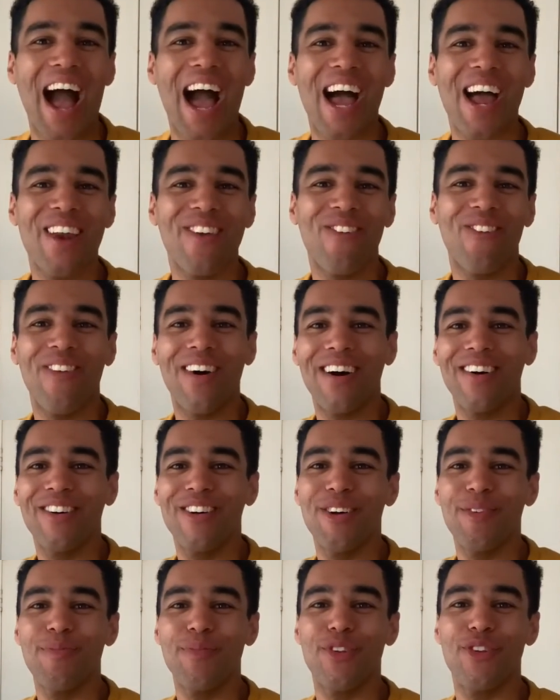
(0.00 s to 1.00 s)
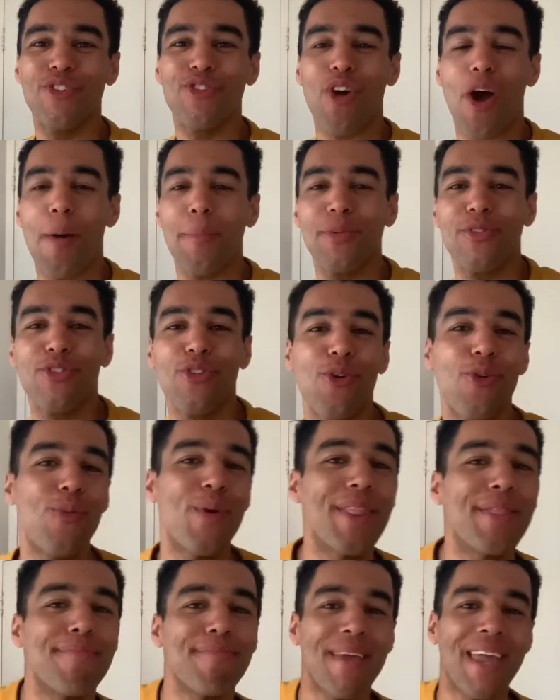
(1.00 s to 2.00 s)
and welcome to Drama School
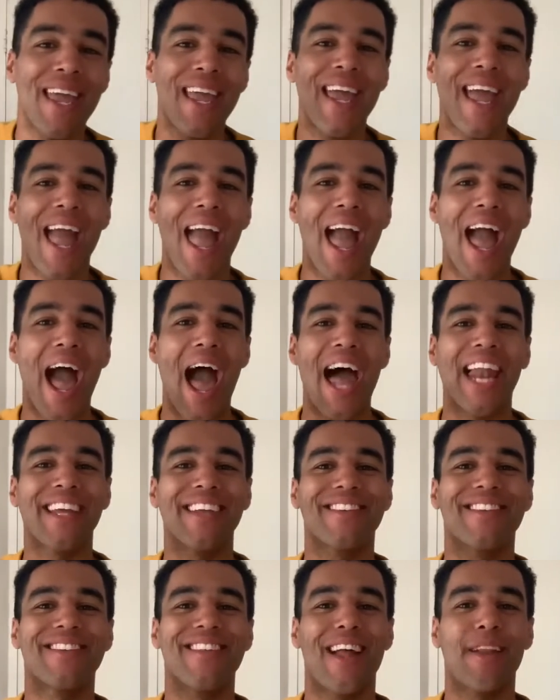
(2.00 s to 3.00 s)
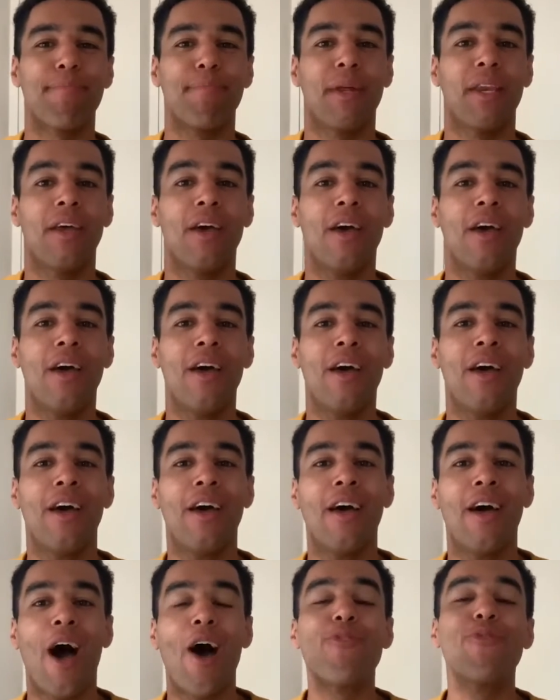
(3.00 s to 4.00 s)
with me, Alex Stedman.
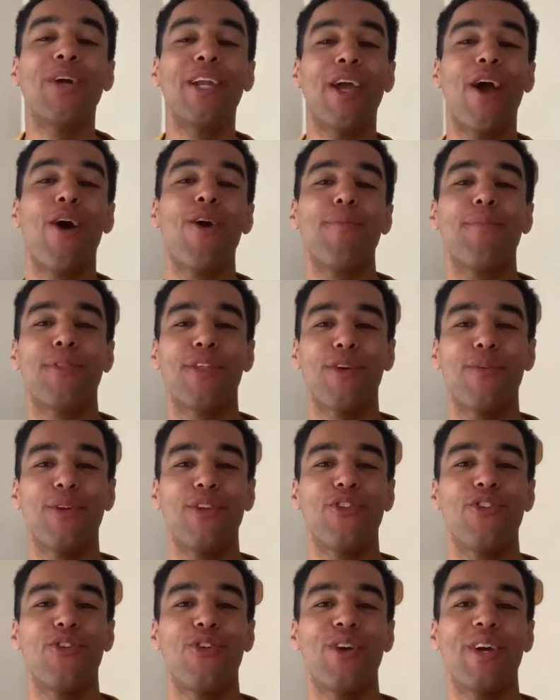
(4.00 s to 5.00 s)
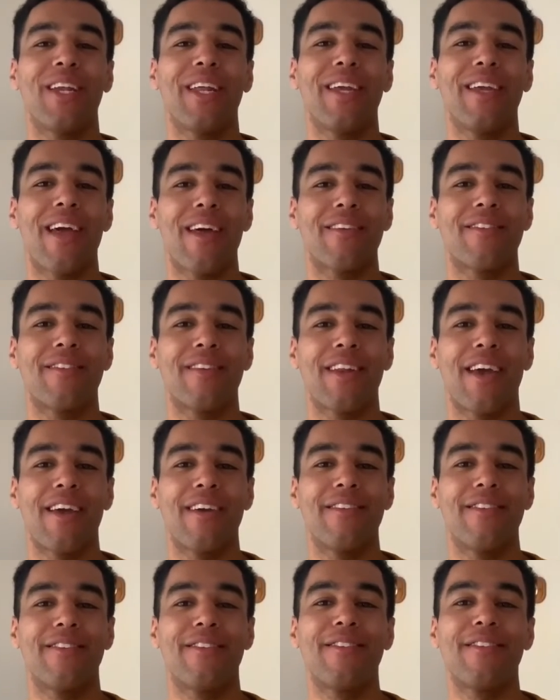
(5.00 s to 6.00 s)
I really hope that you enjoyed
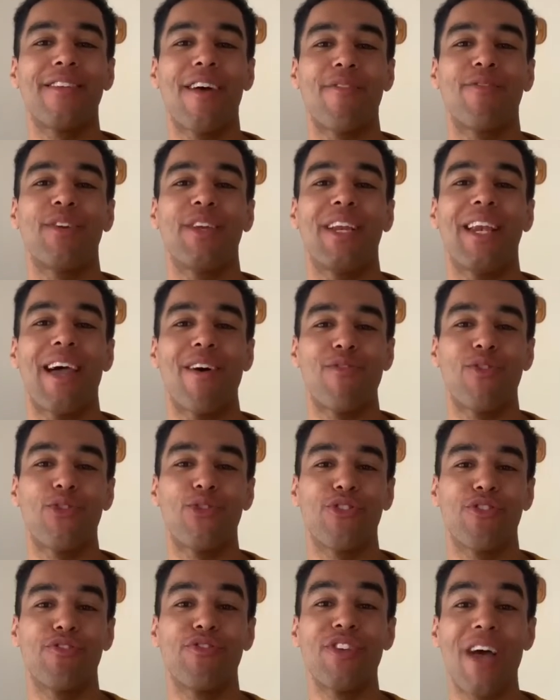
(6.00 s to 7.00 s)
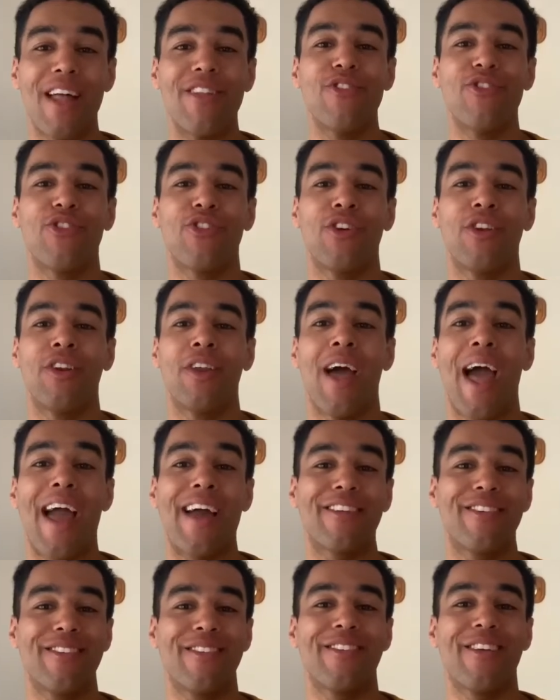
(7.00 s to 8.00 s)
yesterday's seven levels of tension
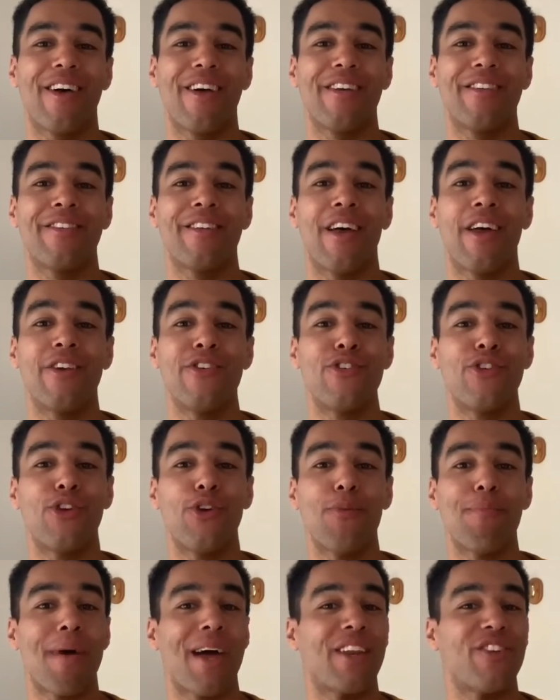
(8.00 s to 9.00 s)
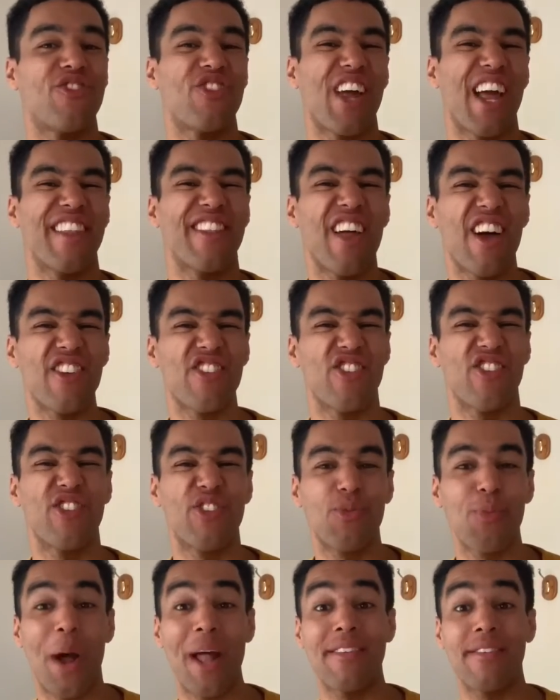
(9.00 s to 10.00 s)
exercise and you managed to get nice and
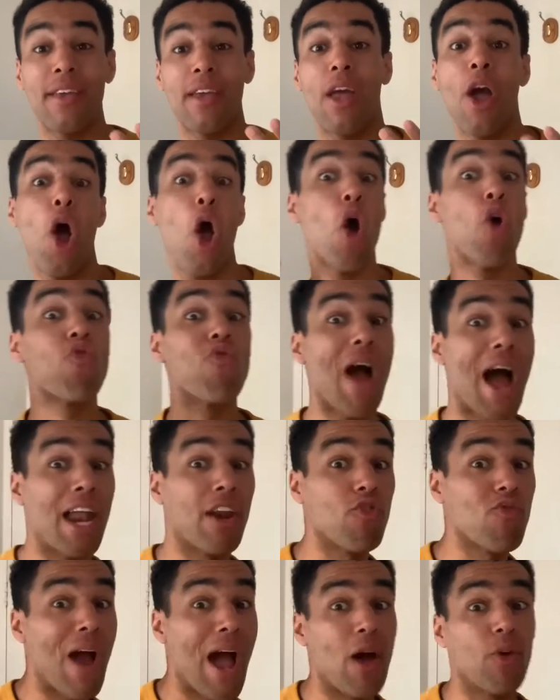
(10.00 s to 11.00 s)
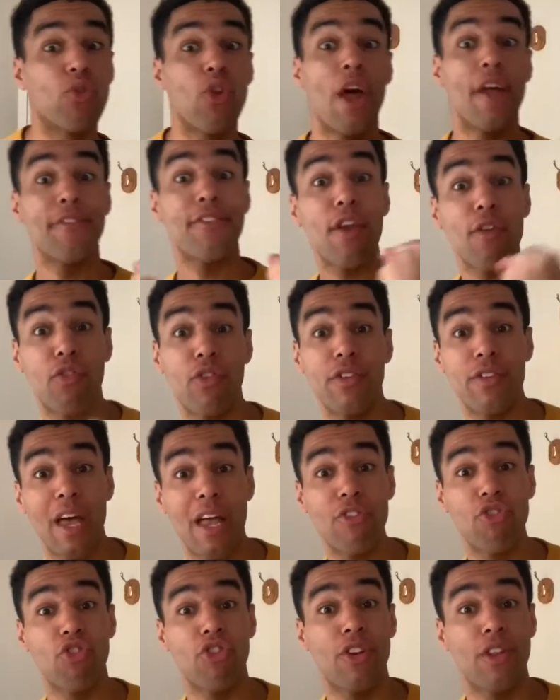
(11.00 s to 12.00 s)
sweaty, ran around, different
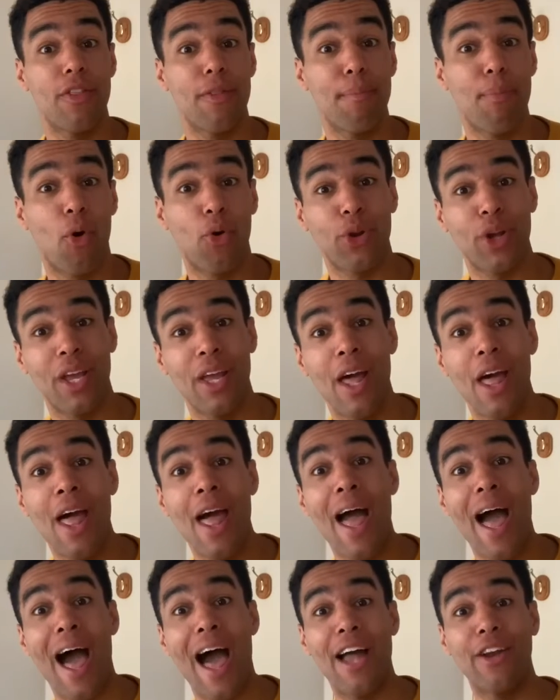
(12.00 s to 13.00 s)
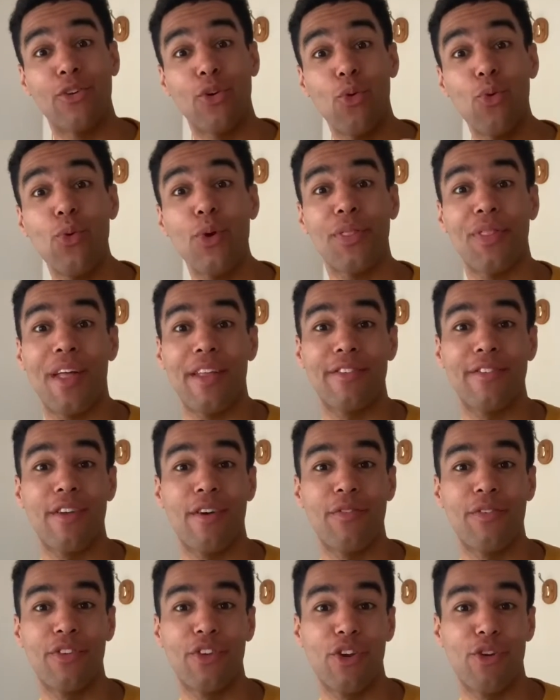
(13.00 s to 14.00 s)
tension in the body, and all of that
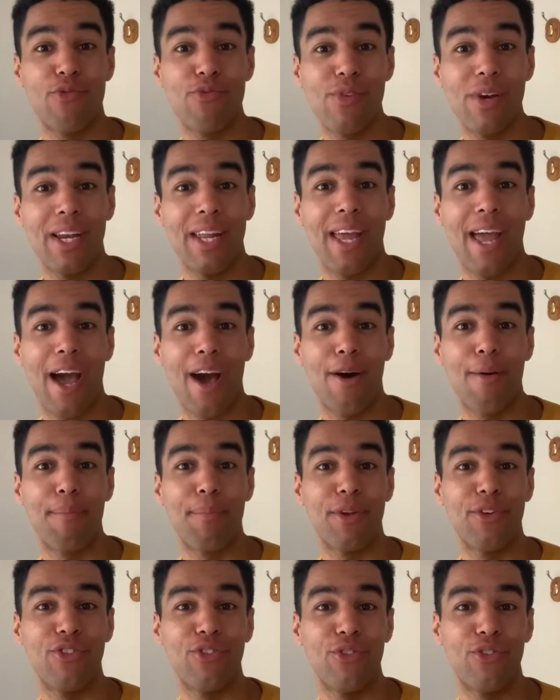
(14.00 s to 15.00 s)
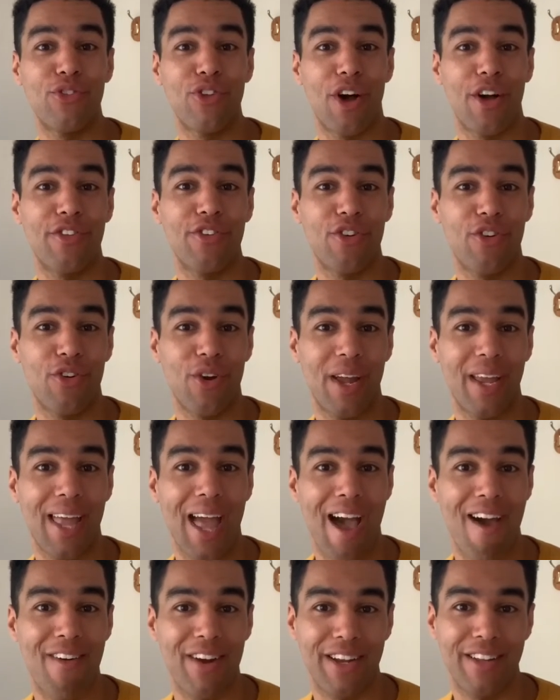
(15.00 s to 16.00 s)
stuff is going to really help as you start to create
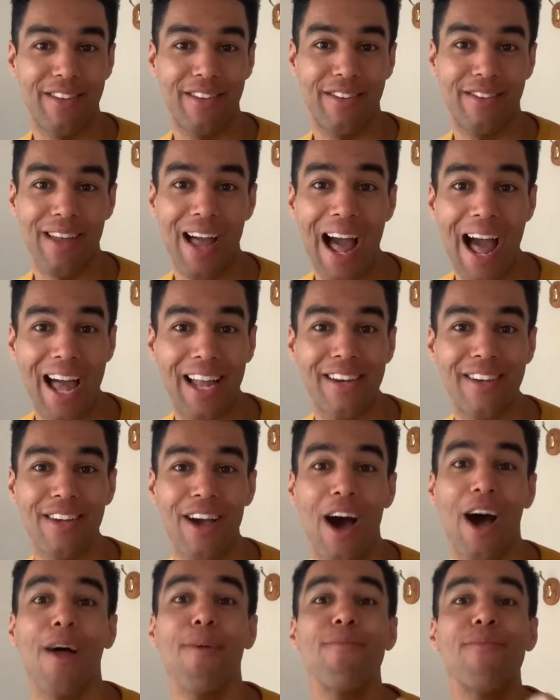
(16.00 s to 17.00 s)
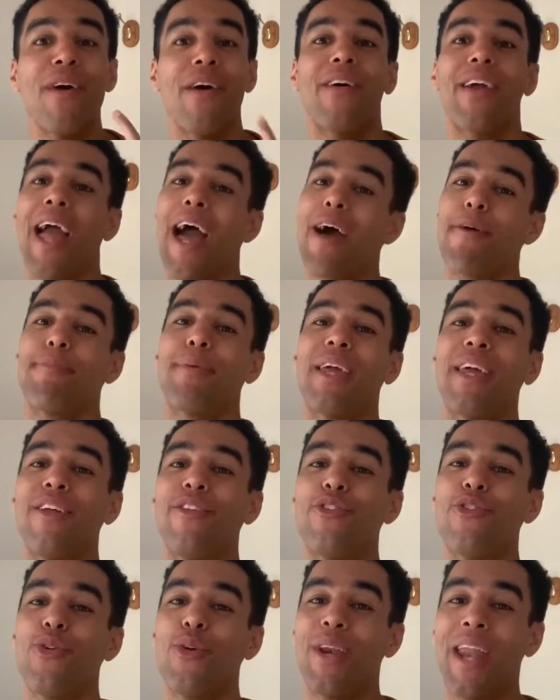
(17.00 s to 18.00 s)
characters. And I'm very happy
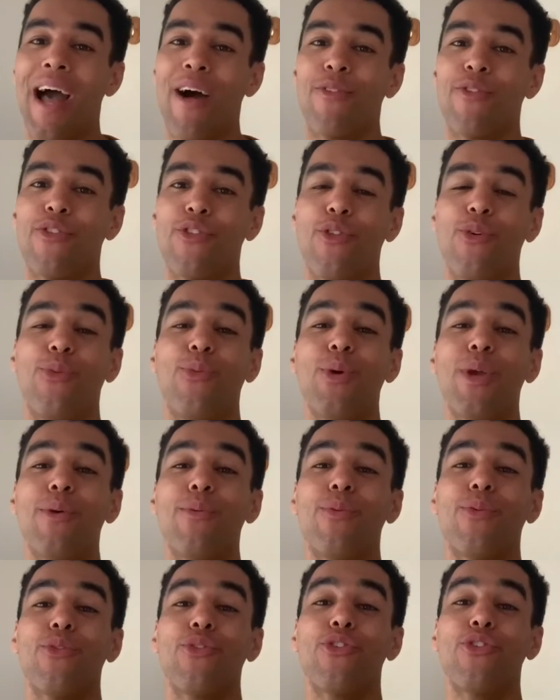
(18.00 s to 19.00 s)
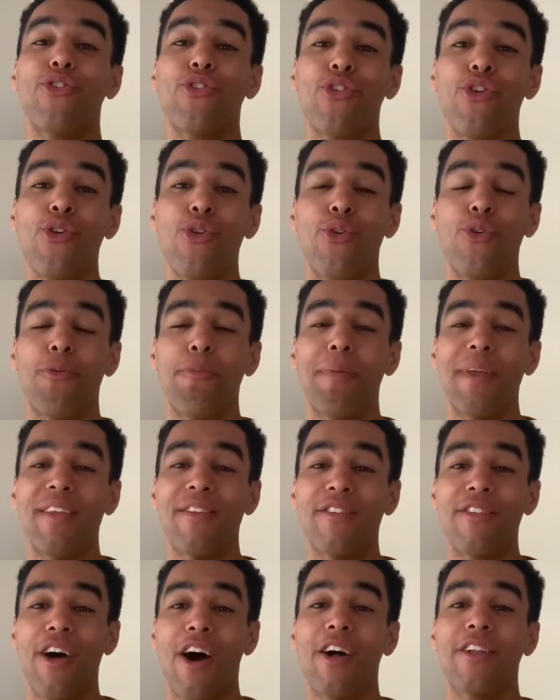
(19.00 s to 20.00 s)
to announce that we will soon be
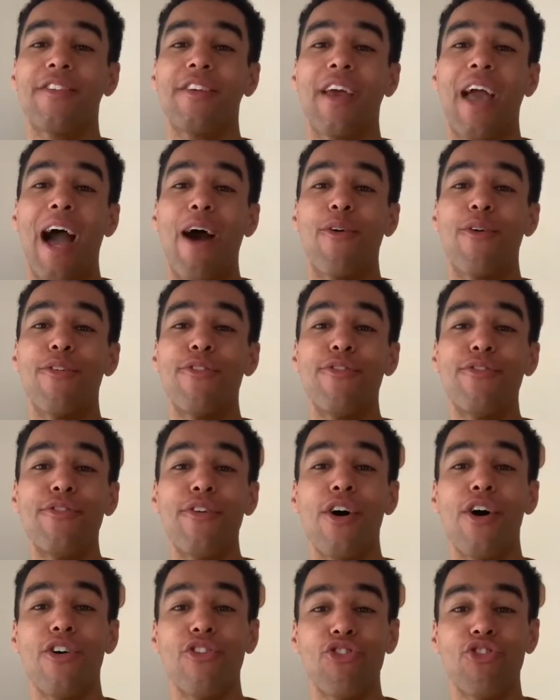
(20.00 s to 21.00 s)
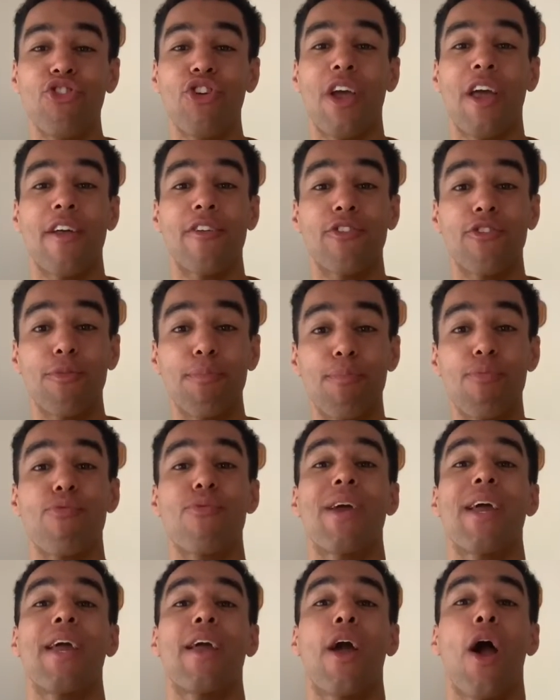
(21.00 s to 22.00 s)
starting our first year
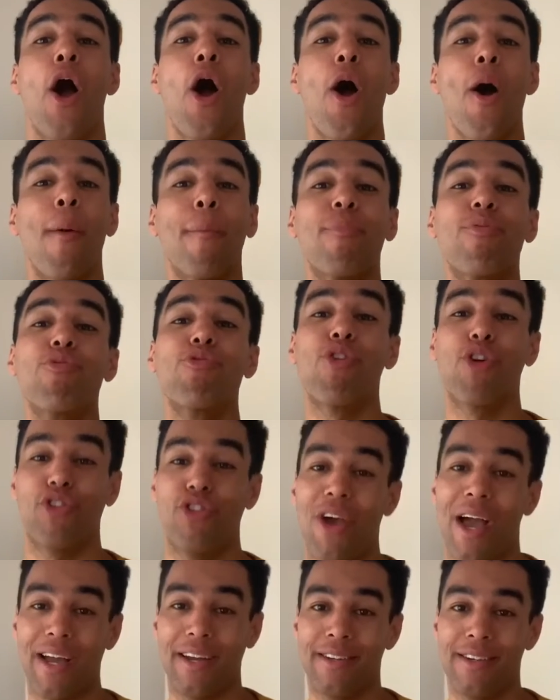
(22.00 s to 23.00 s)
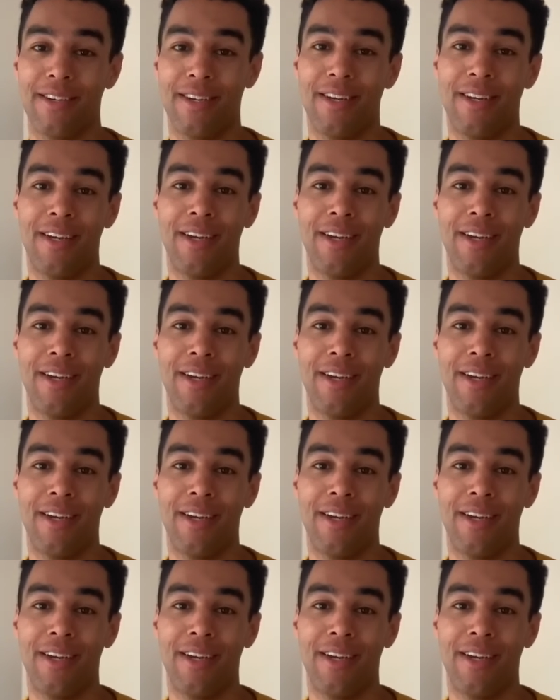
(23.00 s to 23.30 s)
spring project.